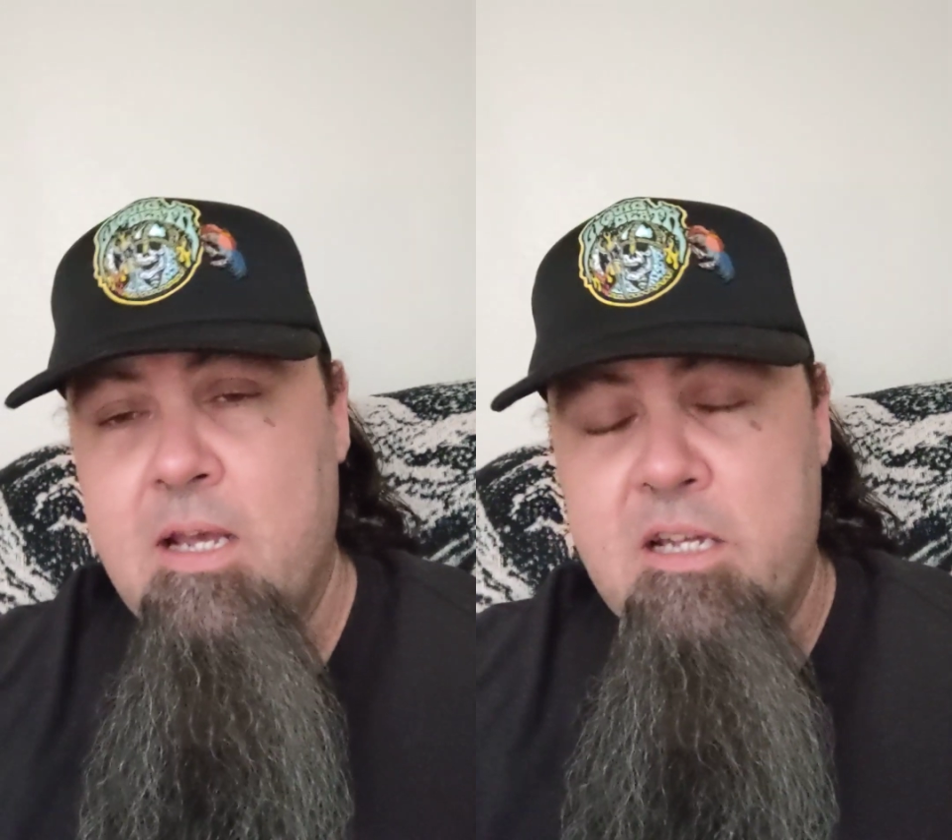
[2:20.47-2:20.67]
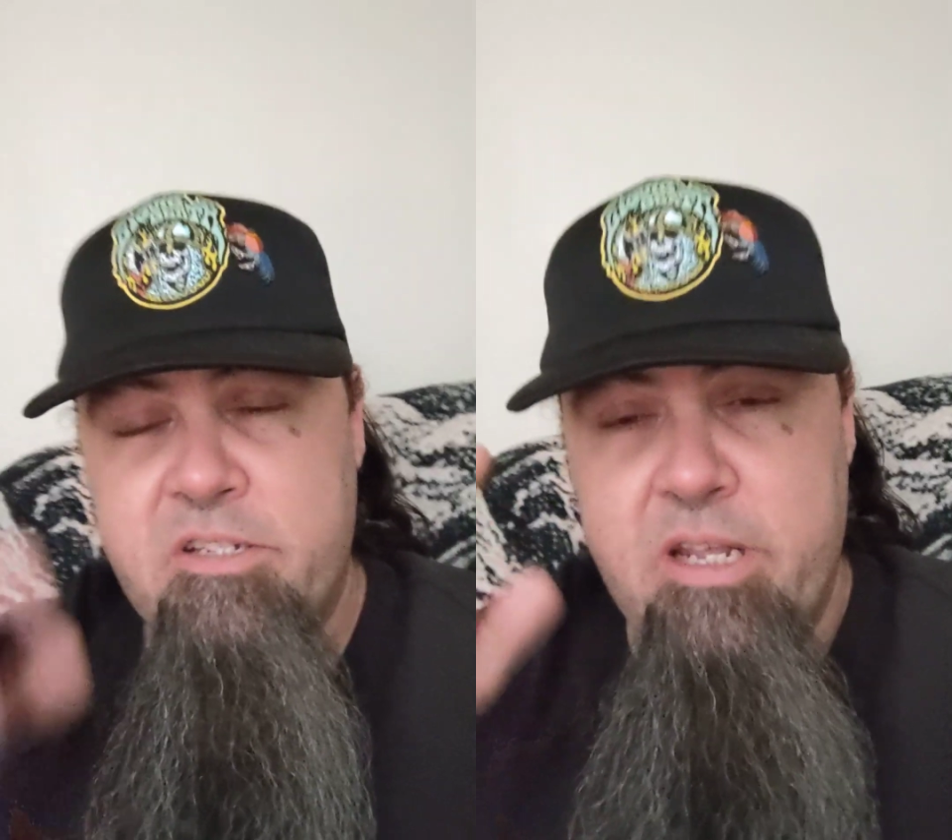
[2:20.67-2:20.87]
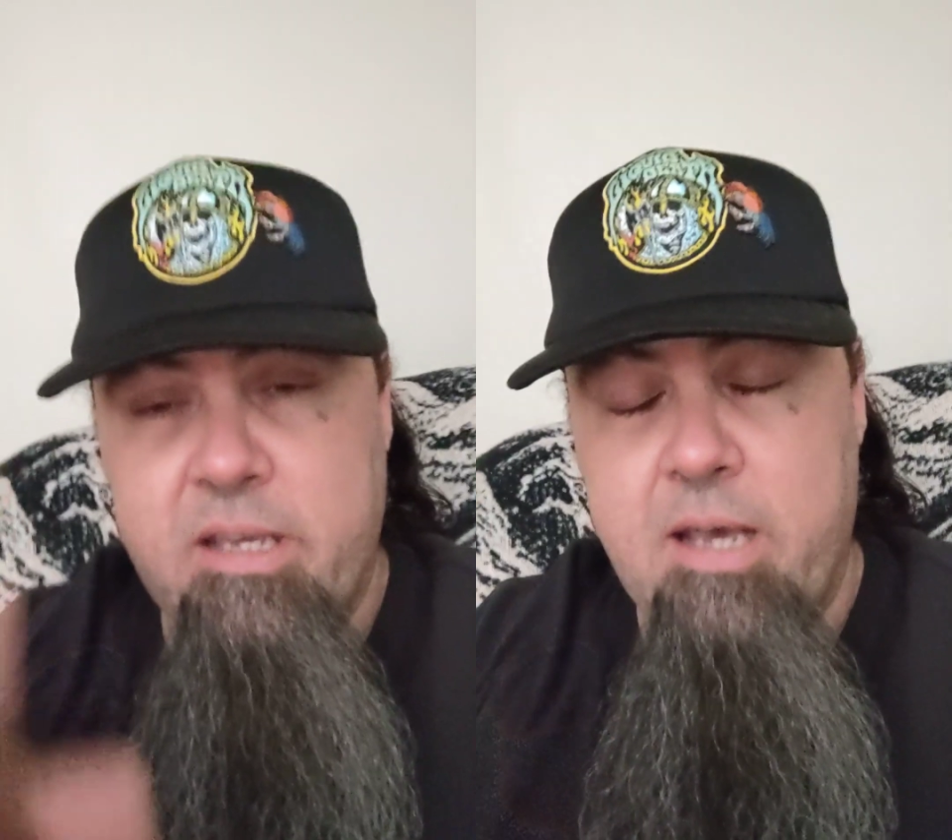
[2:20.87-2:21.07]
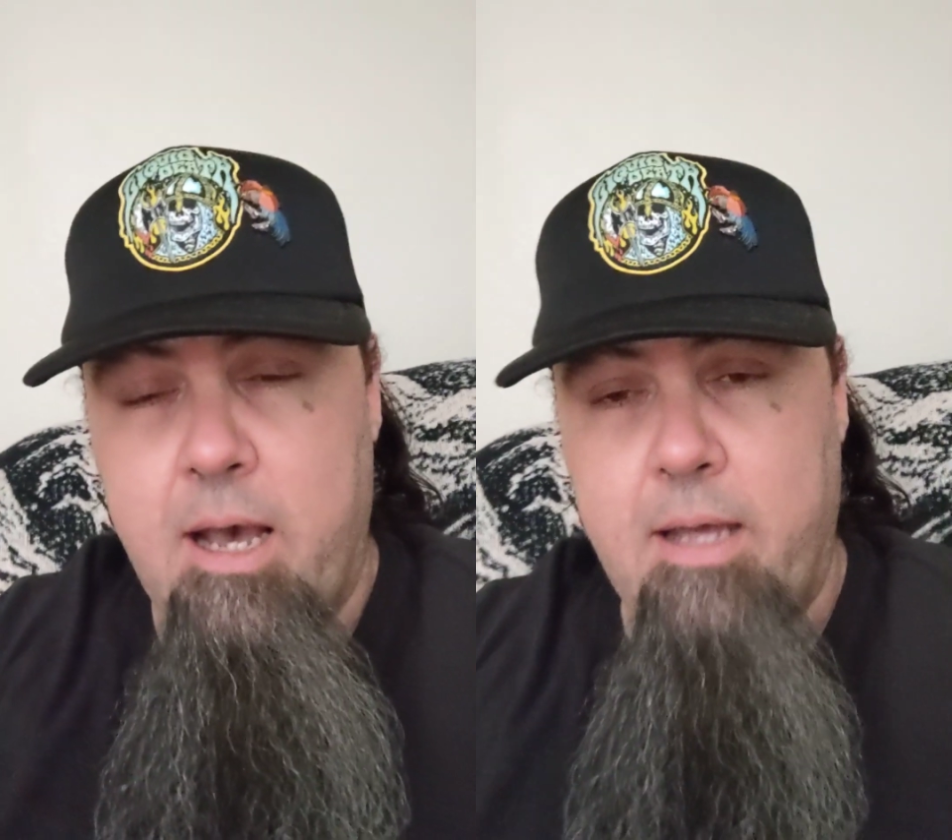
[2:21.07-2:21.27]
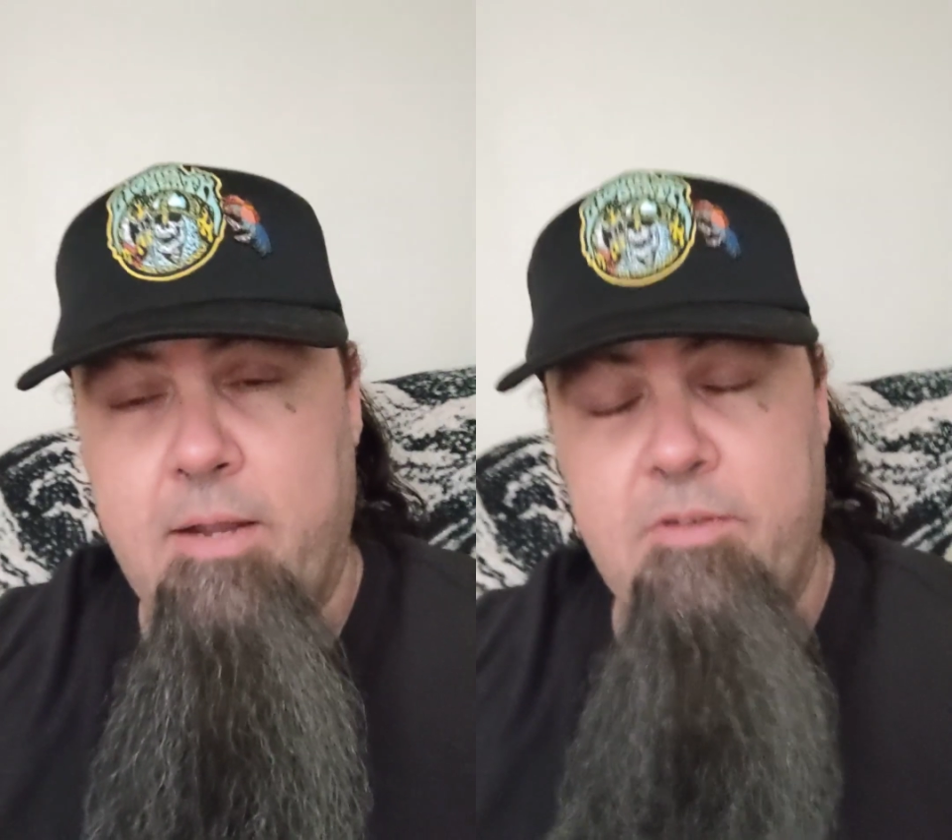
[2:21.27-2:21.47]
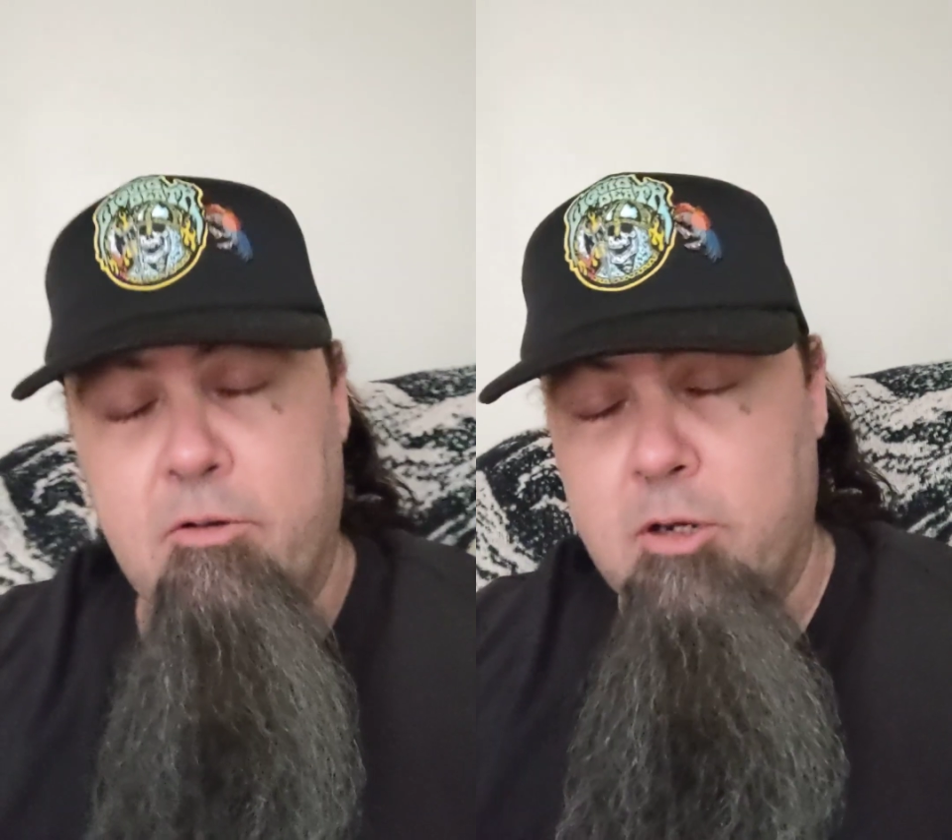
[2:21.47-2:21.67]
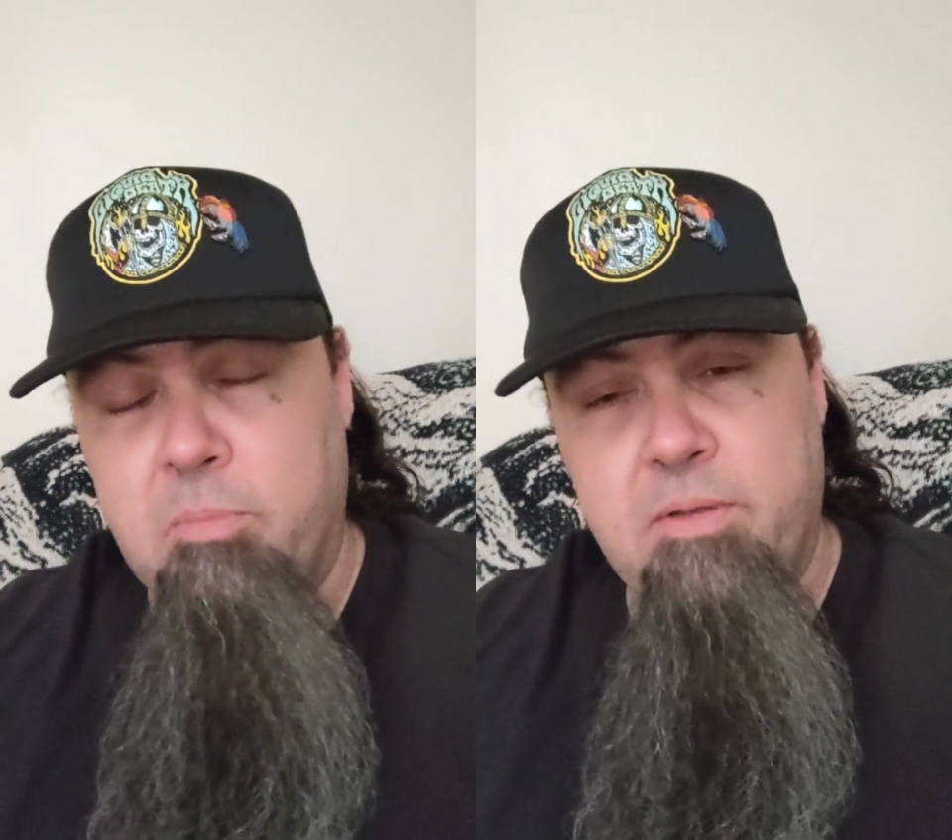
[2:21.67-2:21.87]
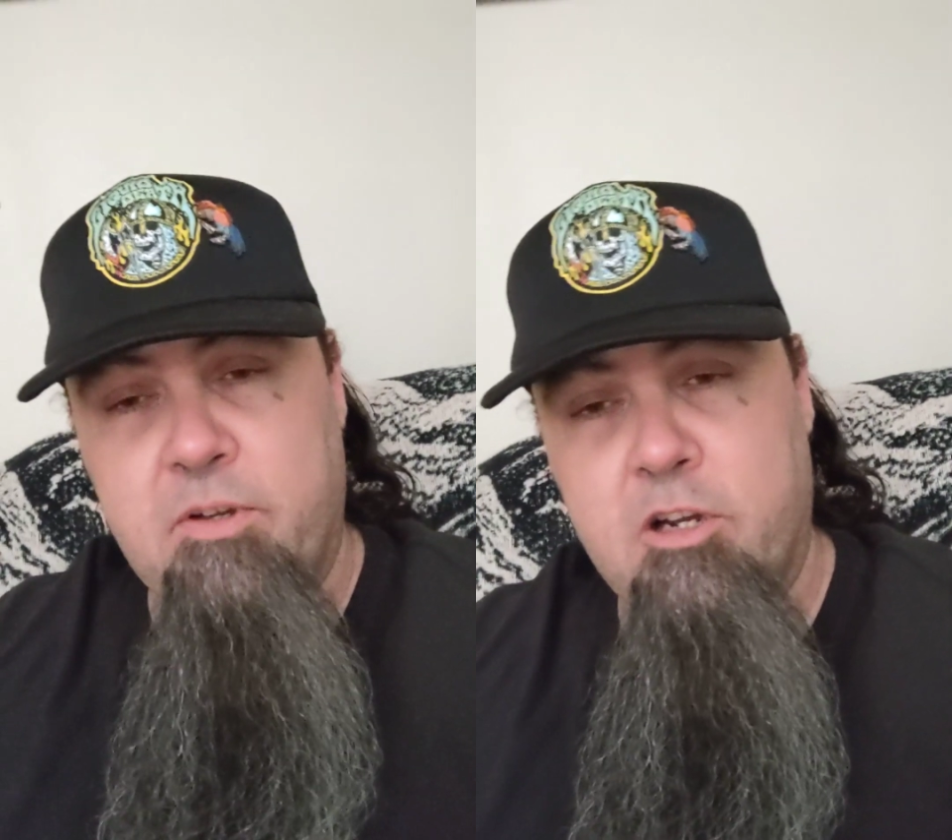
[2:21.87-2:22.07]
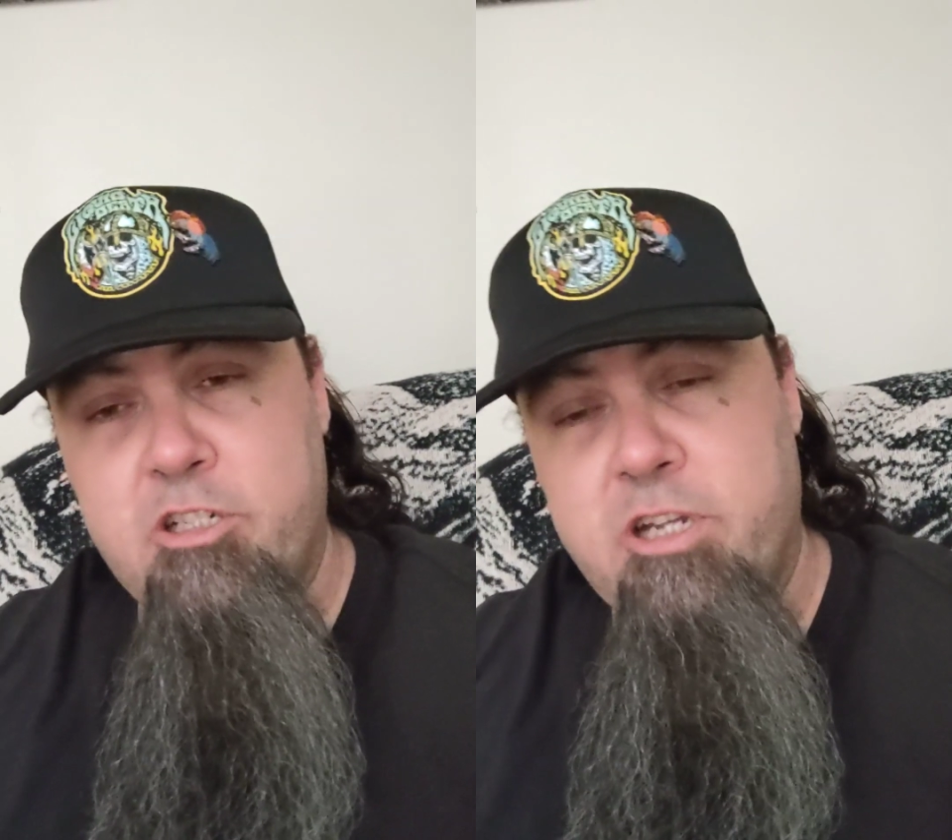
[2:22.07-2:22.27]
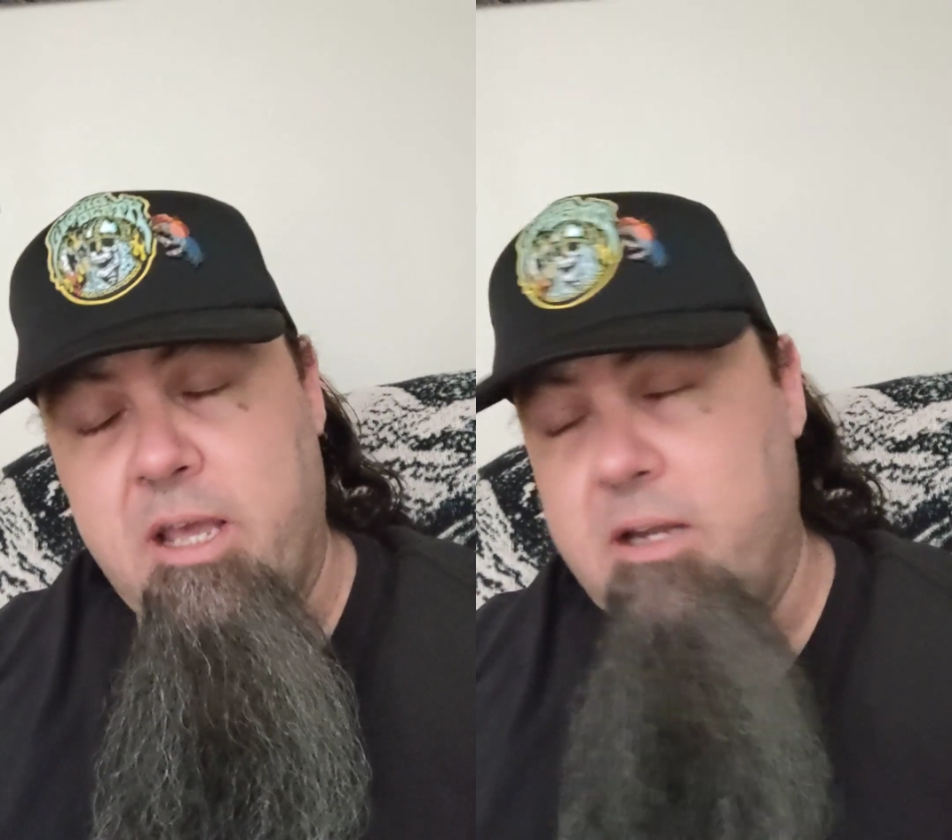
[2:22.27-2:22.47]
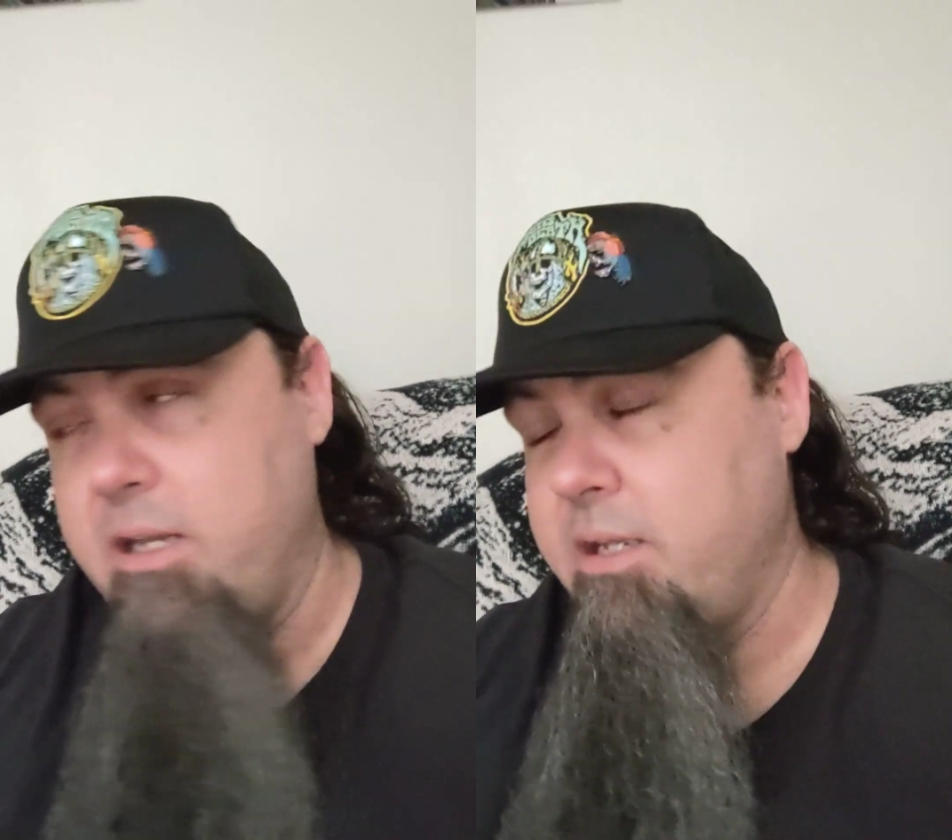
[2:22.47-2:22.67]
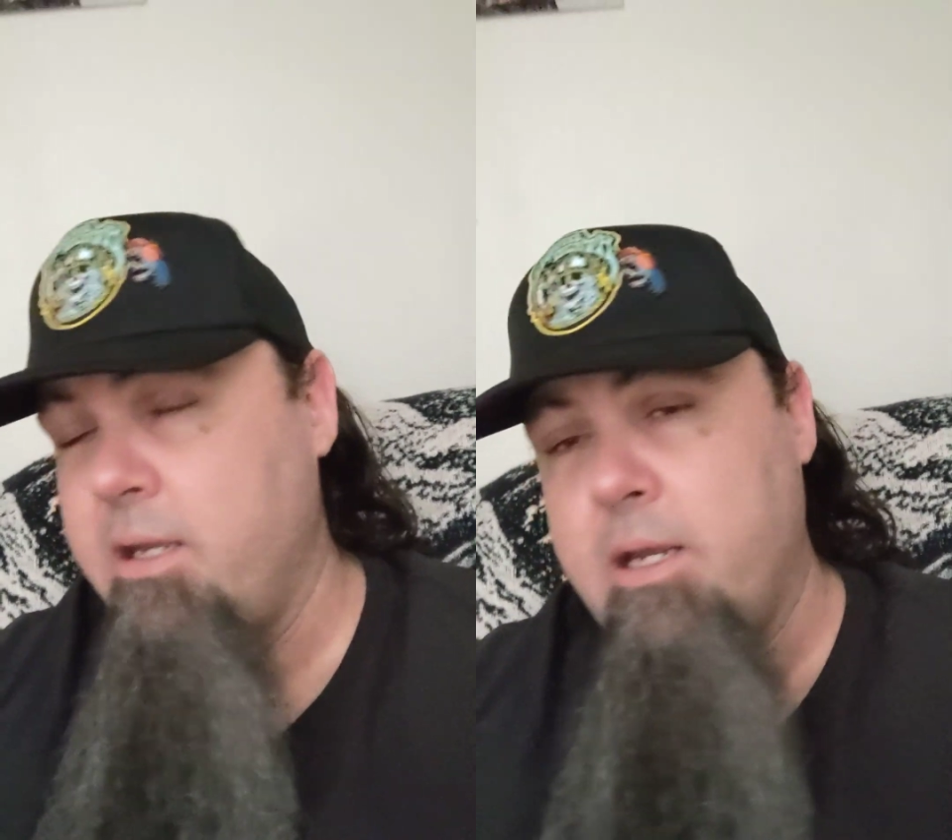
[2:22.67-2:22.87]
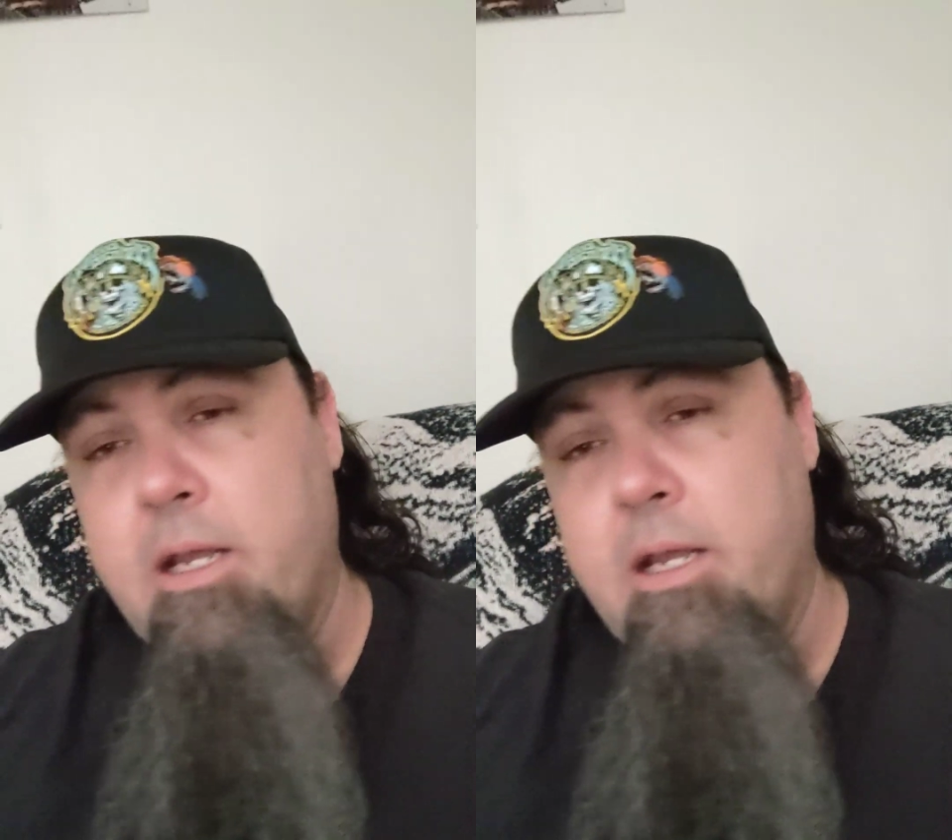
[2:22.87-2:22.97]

Seek God. If you don't want to believe in Christianity,